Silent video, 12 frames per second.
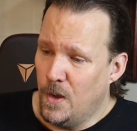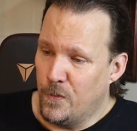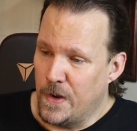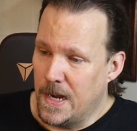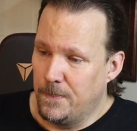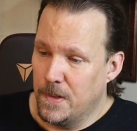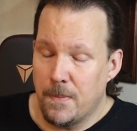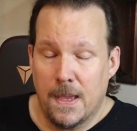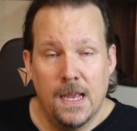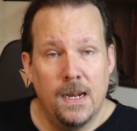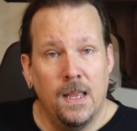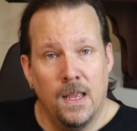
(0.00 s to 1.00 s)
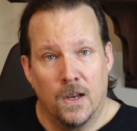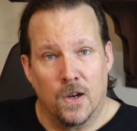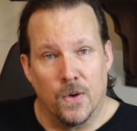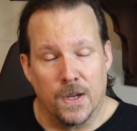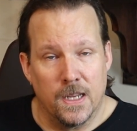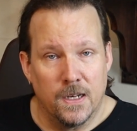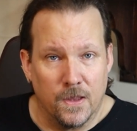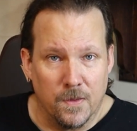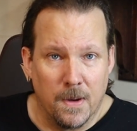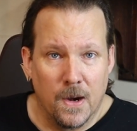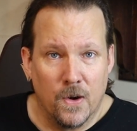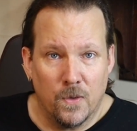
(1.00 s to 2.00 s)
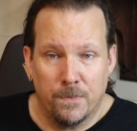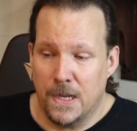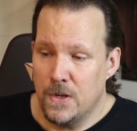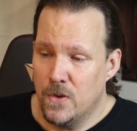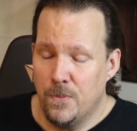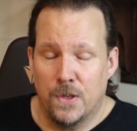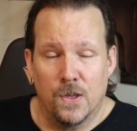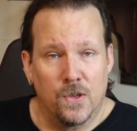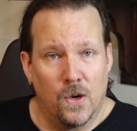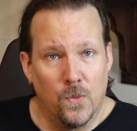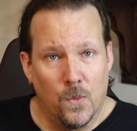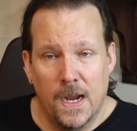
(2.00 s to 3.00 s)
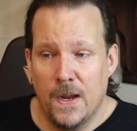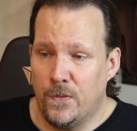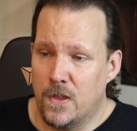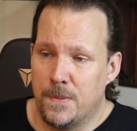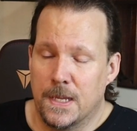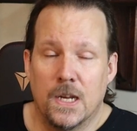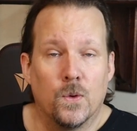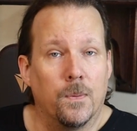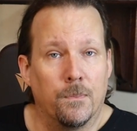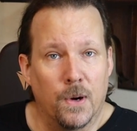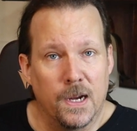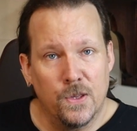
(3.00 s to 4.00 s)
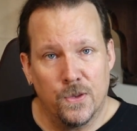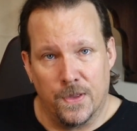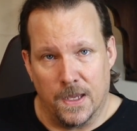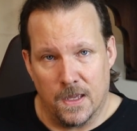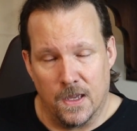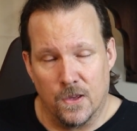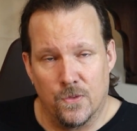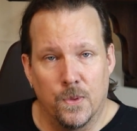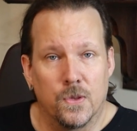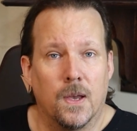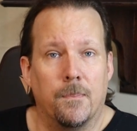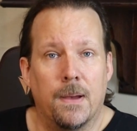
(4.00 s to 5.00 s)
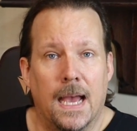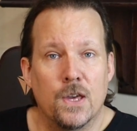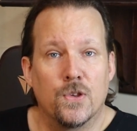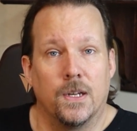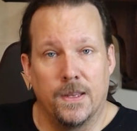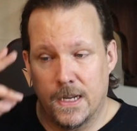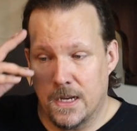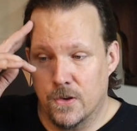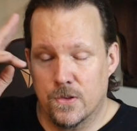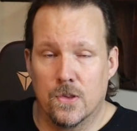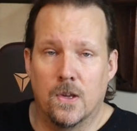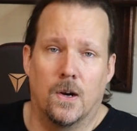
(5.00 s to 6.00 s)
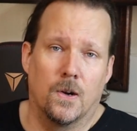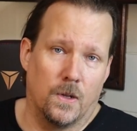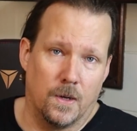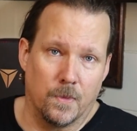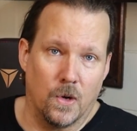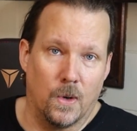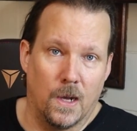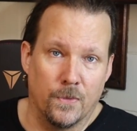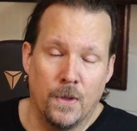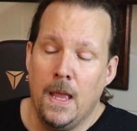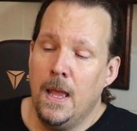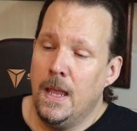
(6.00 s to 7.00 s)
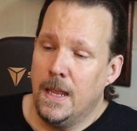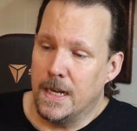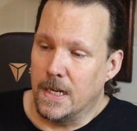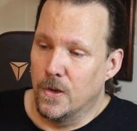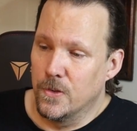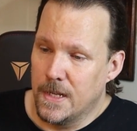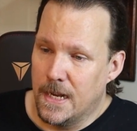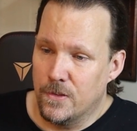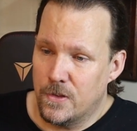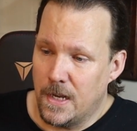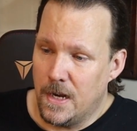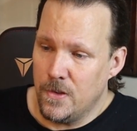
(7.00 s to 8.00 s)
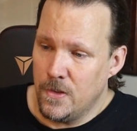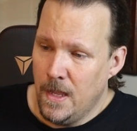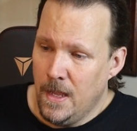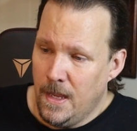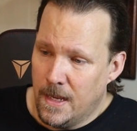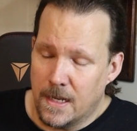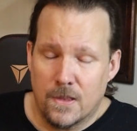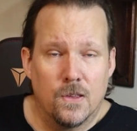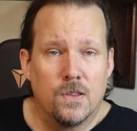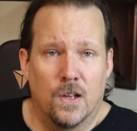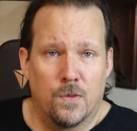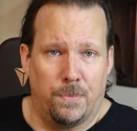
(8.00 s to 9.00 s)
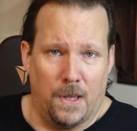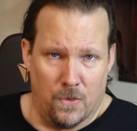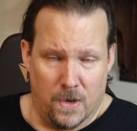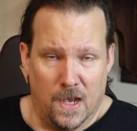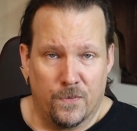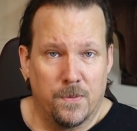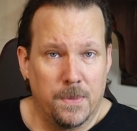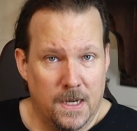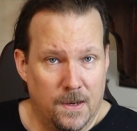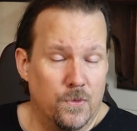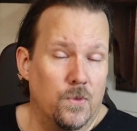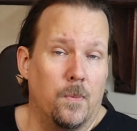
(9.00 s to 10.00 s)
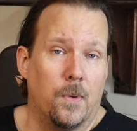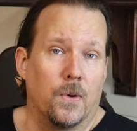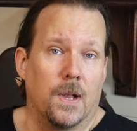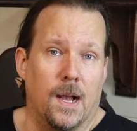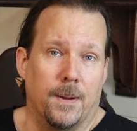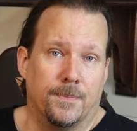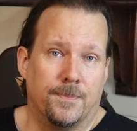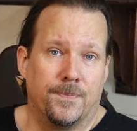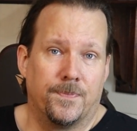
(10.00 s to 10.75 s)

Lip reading: a family man, going into the marital bedroom with his own wife. They begin to embrace. They kiss with some passion. And then he hears his car alarm go off. And he goes downstairs and gets his nuts blown off and becomes RoboCop.